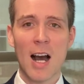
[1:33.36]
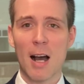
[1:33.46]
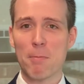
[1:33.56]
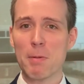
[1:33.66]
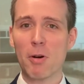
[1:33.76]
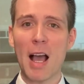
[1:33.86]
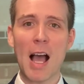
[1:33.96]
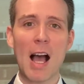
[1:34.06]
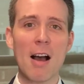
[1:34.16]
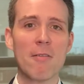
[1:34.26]
People
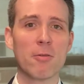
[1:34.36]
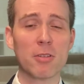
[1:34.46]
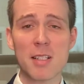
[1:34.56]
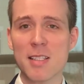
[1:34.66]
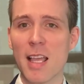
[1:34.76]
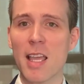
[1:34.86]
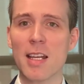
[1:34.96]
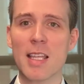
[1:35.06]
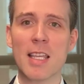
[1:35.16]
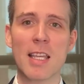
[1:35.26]
have real
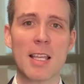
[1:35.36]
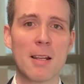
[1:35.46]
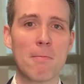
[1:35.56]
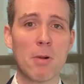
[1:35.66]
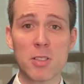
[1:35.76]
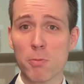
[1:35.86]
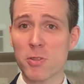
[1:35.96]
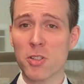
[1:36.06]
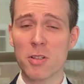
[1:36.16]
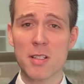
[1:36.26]
estate in multiple
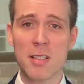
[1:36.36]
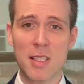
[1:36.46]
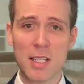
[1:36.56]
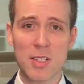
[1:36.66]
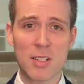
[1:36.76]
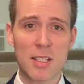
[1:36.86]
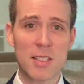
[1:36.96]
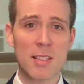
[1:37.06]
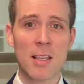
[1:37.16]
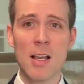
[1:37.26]

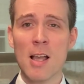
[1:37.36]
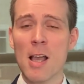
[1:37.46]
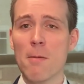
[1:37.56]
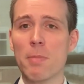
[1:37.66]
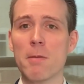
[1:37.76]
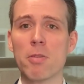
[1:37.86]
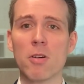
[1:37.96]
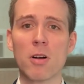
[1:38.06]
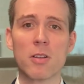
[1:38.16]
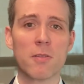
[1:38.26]
jurisdictions. People
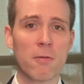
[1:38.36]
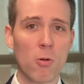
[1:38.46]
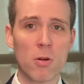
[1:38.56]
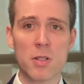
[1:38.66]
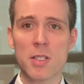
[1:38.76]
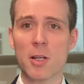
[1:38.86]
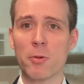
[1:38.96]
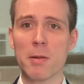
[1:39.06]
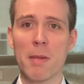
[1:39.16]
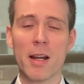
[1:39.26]
are divorced and
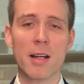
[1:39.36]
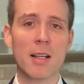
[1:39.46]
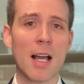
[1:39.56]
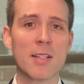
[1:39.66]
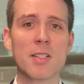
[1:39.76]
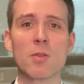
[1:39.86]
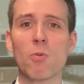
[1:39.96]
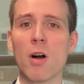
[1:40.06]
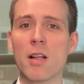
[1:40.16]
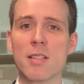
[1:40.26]
remarried, not just
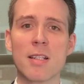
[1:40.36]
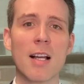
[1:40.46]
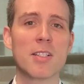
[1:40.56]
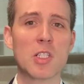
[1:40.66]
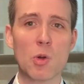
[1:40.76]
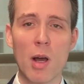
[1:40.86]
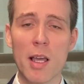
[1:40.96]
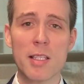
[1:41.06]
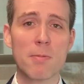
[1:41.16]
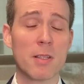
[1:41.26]
once, not just
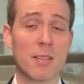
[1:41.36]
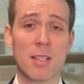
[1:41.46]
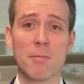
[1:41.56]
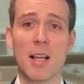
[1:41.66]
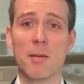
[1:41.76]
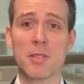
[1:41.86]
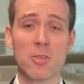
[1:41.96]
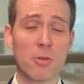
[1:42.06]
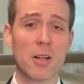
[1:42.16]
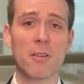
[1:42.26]
twice, but sometimes
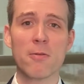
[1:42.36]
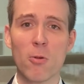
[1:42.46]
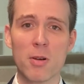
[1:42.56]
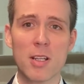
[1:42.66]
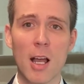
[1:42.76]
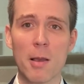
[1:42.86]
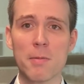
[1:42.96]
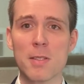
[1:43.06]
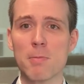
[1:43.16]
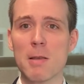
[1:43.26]
three or four
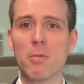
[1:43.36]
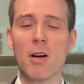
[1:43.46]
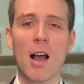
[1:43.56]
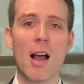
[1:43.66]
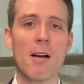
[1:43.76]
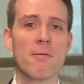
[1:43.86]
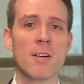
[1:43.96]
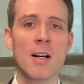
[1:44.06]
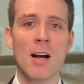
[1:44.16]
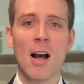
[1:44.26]
times. People have
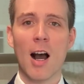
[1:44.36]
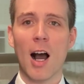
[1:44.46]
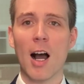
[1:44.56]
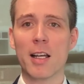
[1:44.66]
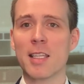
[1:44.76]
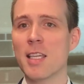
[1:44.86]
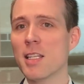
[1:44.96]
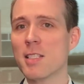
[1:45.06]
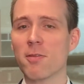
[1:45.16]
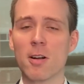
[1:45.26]
uh,
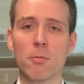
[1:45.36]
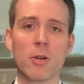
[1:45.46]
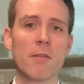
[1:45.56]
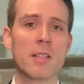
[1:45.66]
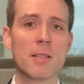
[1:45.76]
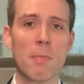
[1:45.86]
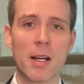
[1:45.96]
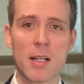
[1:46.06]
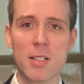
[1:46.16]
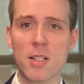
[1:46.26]
kids from previous
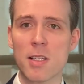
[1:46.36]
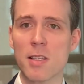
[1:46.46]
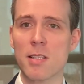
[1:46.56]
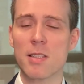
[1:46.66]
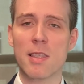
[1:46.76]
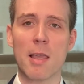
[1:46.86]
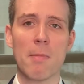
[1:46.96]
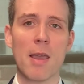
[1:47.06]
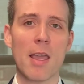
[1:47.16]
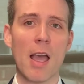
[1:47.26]
marriages, they
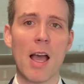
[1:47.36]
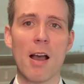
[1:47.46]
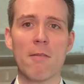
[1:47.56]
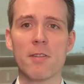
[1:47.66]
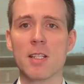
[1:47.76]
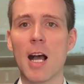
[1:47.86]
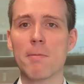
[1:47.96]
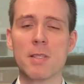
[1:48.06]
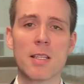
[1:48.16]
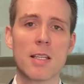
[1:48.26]
may have
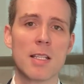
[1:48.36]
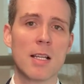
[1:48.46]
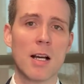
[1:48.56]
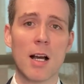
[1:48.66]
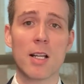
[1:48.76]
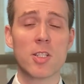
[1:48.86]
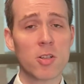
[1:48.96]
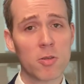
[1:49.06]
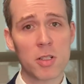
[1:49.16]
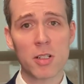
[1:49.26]
adopted uh,
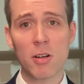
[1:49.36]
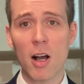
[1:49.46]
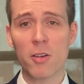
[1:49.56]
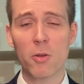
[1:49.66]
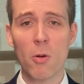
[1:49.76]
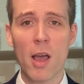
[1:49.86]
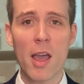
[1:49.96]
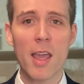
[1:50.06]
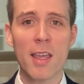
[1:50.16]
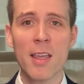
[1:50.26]
children along the
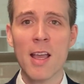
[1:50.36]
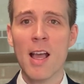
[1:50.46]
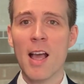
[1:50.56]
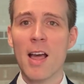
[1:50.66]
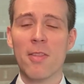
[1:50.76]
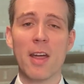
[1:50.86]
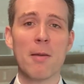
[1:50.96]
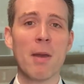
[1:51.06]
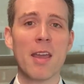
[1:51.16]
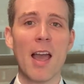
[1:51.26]
way, they
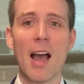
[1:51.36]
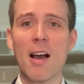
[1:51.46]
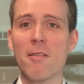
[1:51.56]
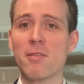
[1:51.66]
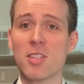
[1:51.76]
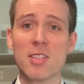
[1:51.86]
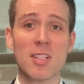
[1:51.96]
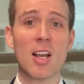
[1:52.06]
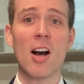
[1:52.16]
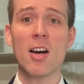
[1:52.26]
may have just a
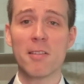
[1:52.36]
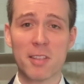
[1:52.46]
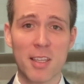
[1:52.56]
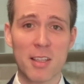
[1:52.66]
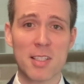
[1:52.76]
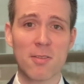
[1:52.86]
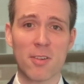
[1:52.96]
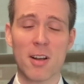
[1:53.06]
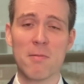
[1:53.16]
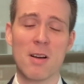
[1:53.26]
ton of kids
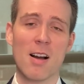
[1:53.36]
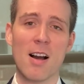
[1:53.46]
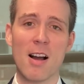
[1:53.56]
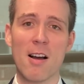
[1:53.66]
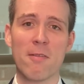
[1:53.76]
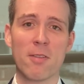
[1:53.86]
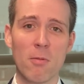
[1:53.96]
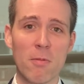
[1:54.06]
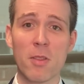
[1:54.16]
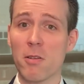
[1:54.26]
from uh,
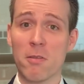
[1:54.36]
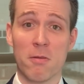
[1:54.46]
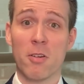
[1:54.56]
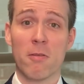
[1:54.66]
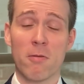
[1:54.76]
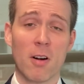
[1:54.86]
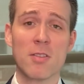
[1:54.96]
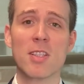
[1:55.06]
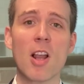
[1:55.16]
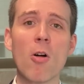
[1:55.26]
from their their
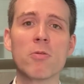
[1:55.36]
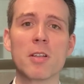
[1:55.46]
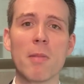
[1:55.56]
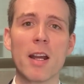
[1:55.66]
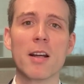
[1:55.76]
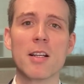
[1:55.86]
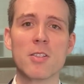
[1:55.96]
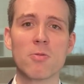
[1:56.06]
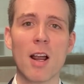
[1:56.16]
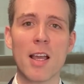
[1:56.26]
first and only
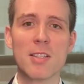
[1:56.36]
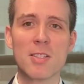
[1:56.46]
marriage, right?